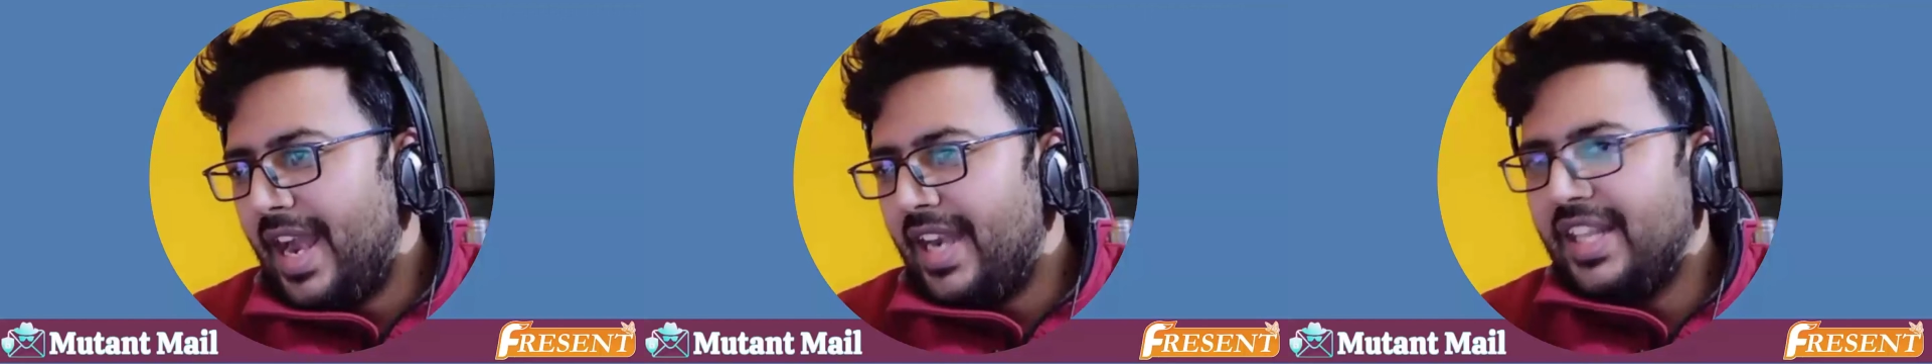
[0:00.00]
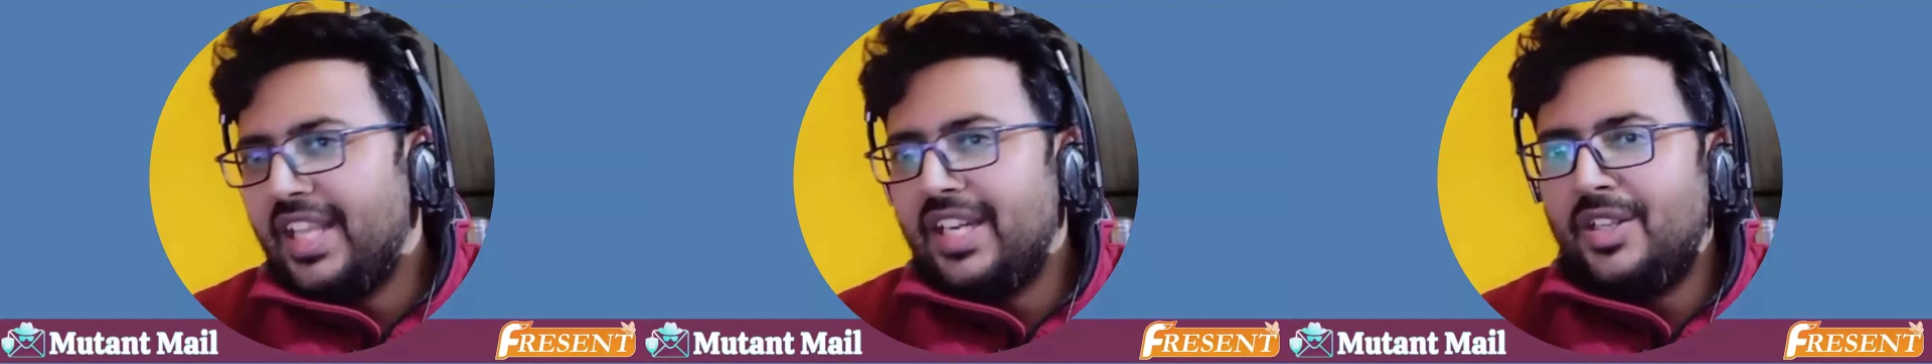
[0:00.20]

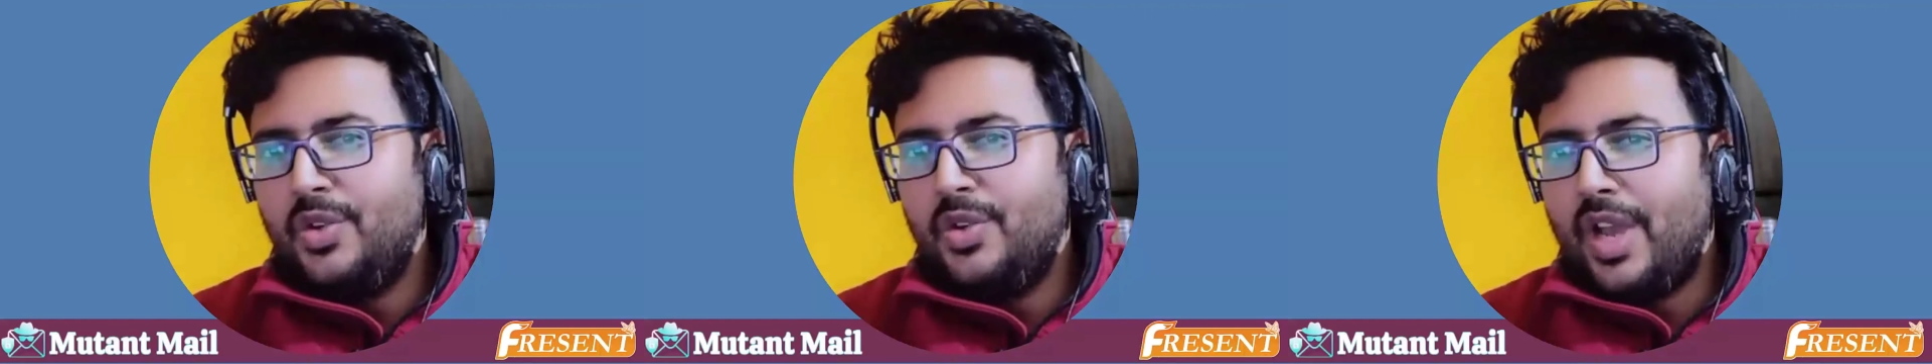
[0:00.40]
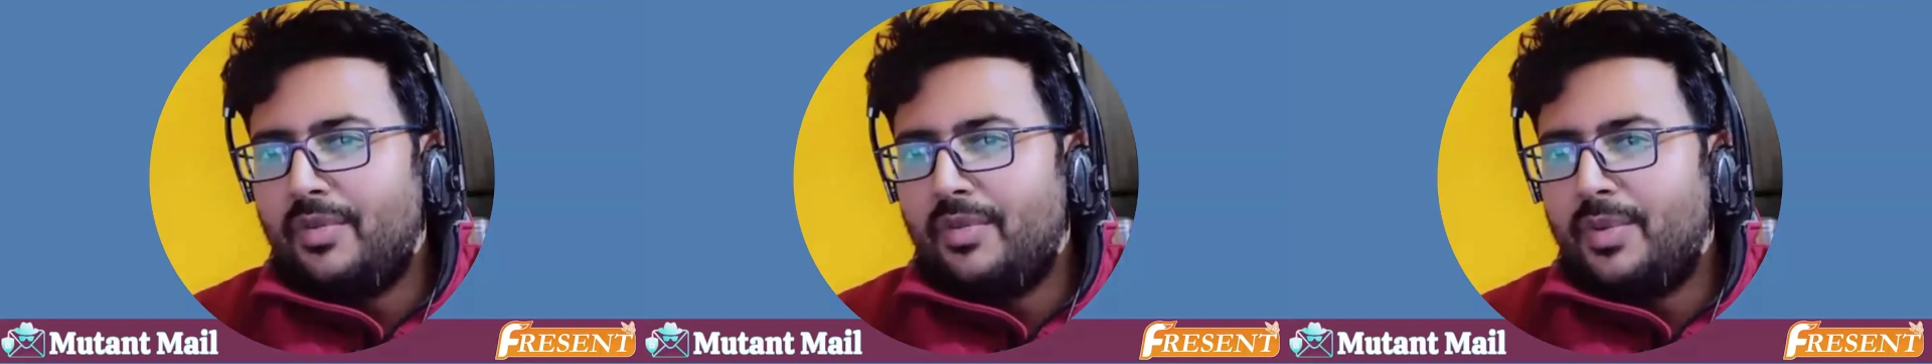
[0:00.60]
and then
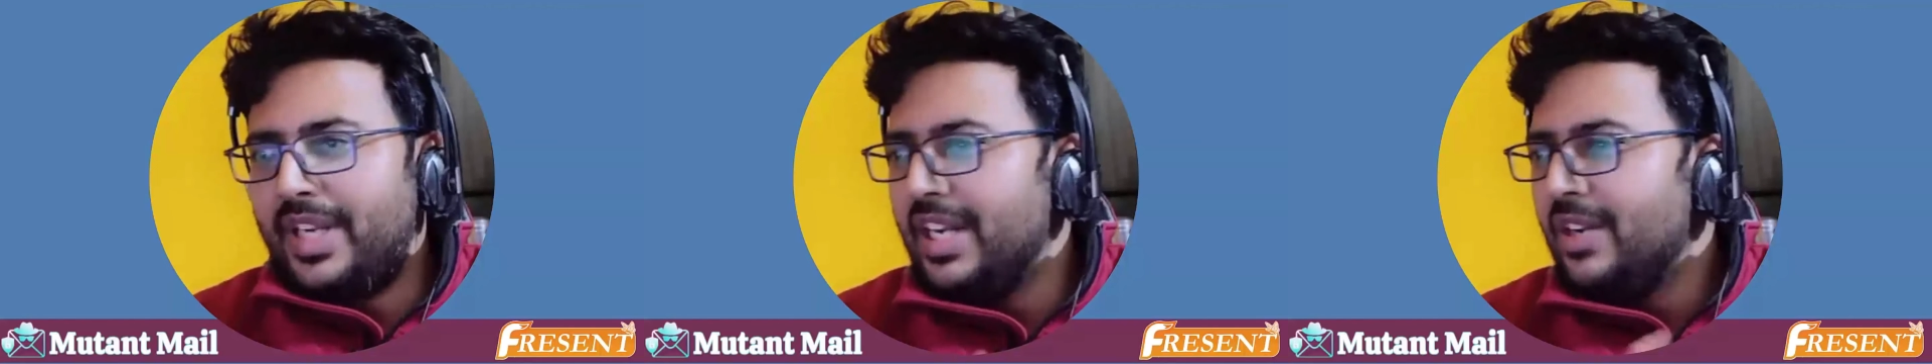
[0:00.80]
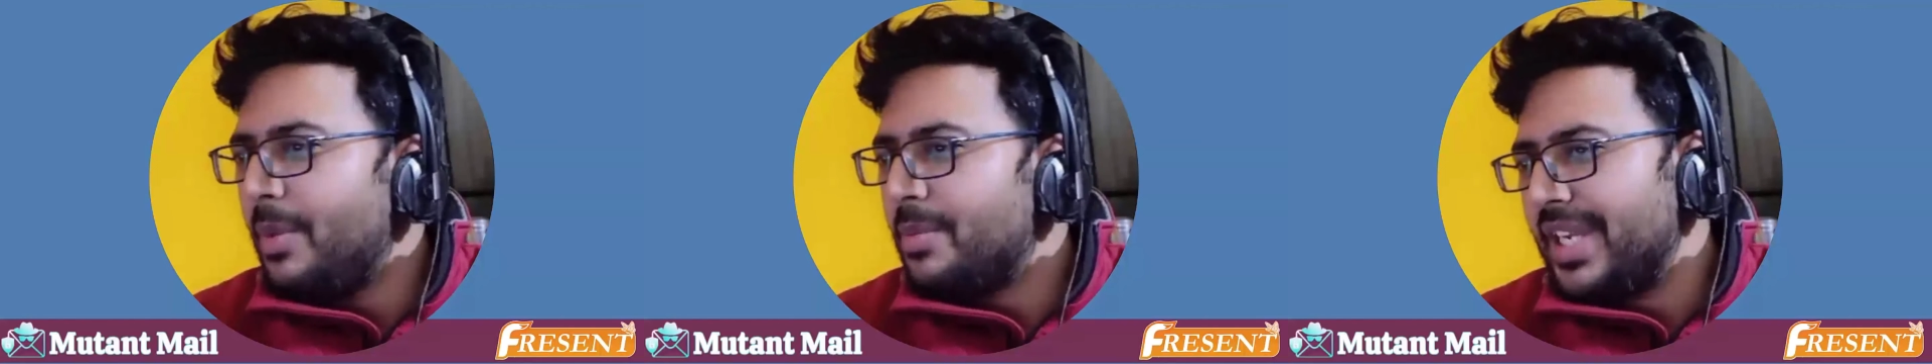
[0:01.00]
you have
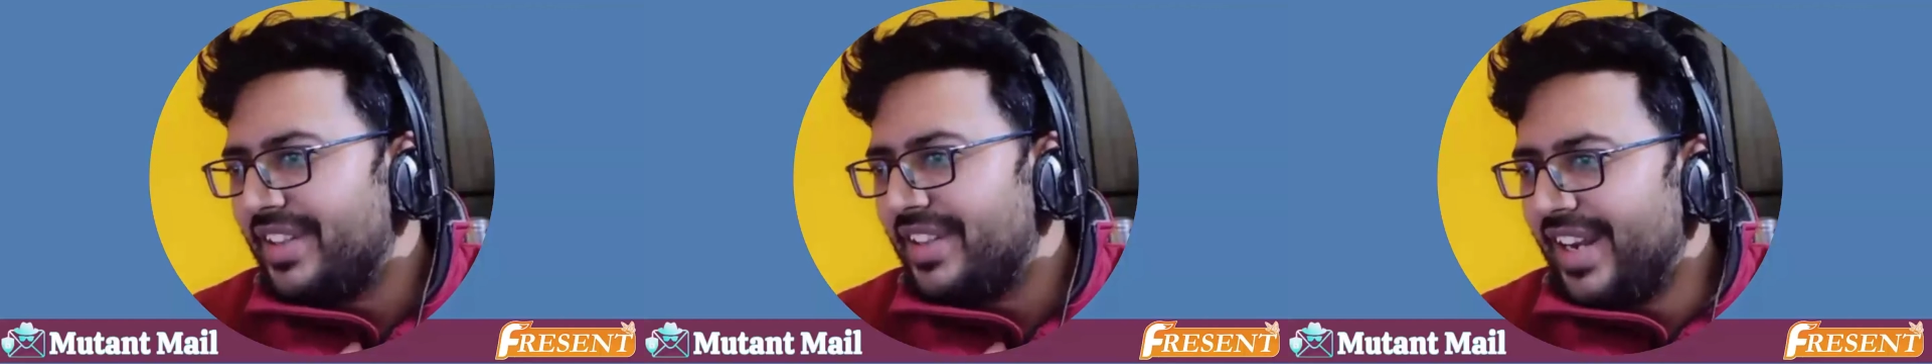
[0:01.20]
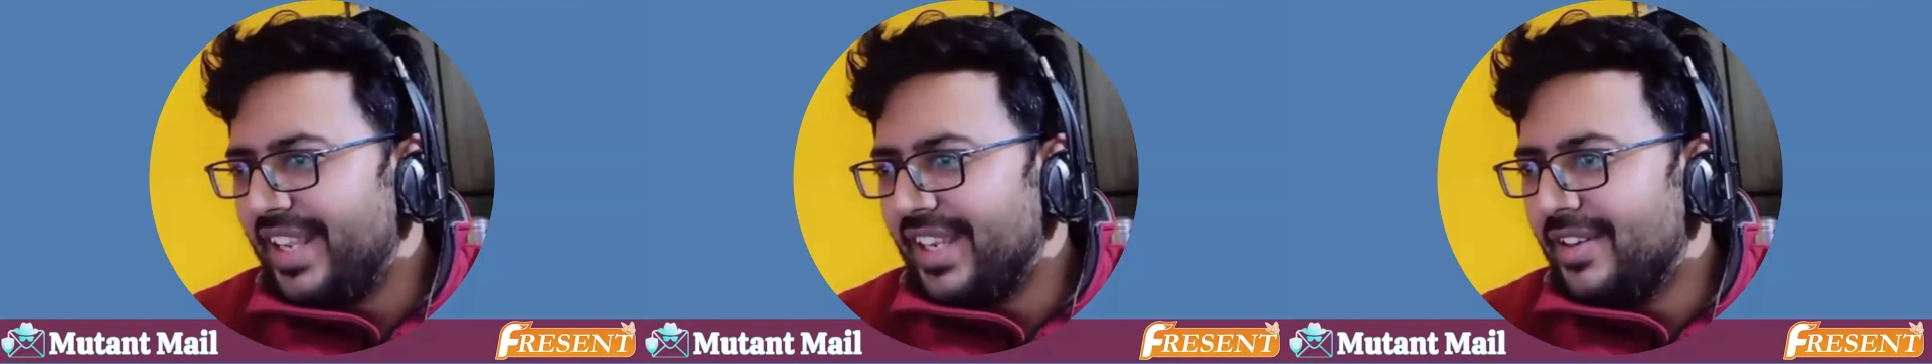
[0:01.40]
10
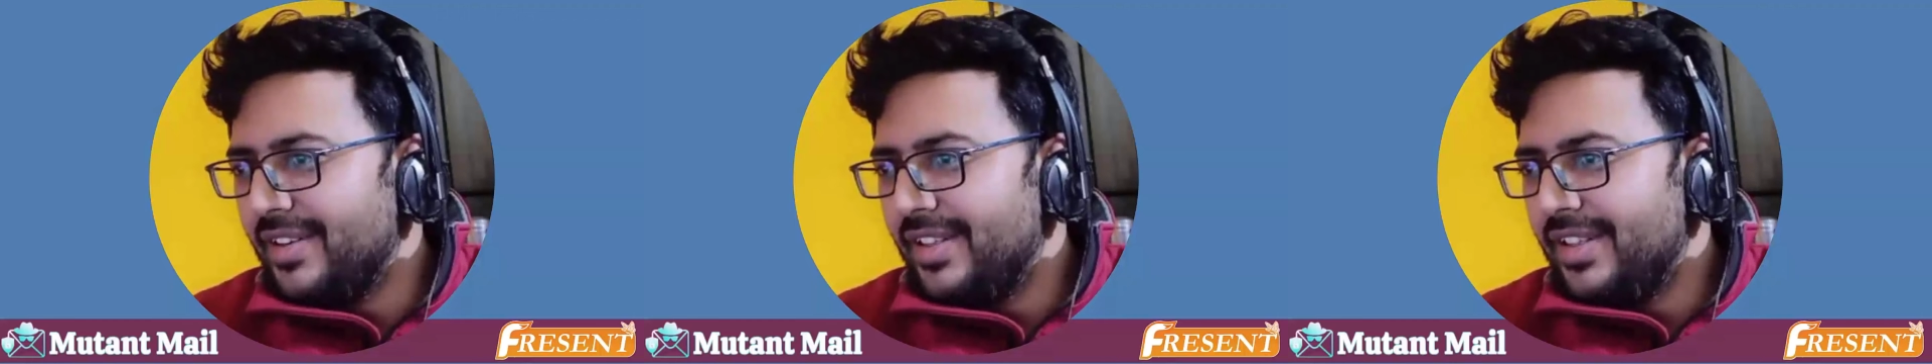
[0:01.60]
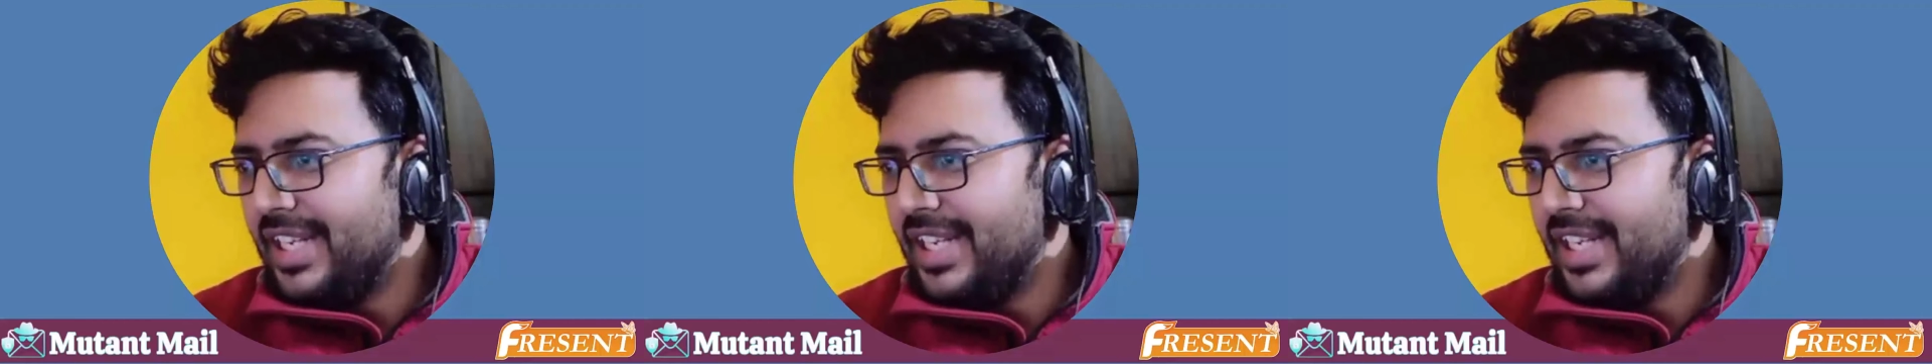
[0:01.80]
websites running.